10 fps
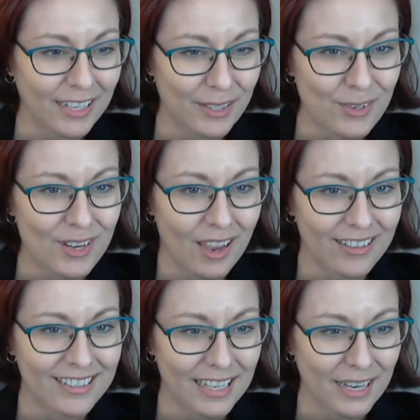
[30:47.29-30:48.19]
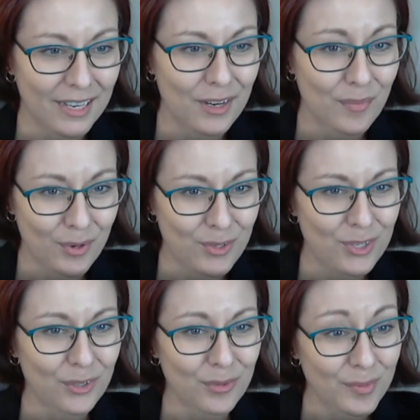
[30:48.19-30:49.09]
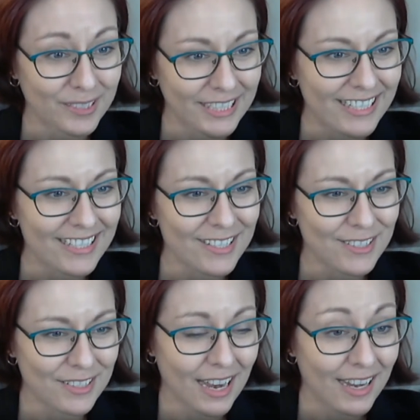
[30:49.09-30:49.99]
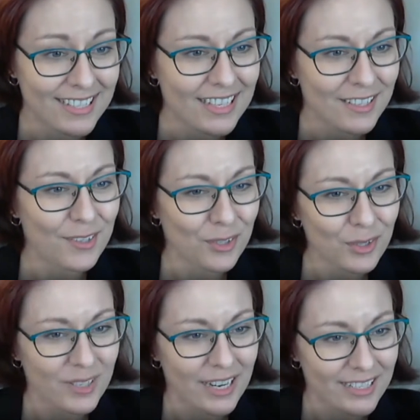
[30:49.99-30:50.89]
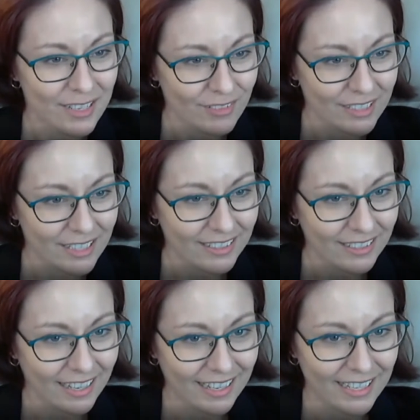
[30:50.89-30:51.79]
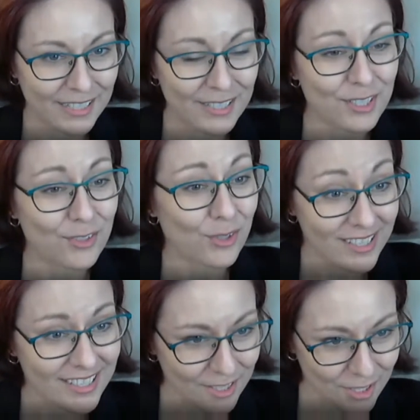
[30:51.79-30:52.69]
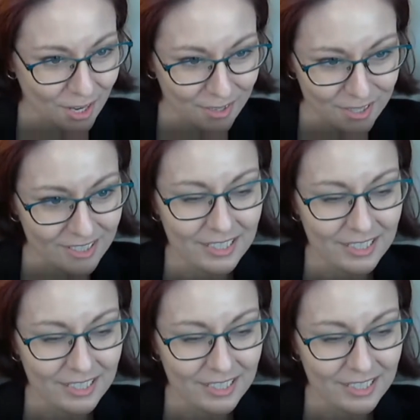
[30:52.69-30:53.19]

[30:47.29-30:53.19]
and they're not in that emotional place to access their creativity and trust each other,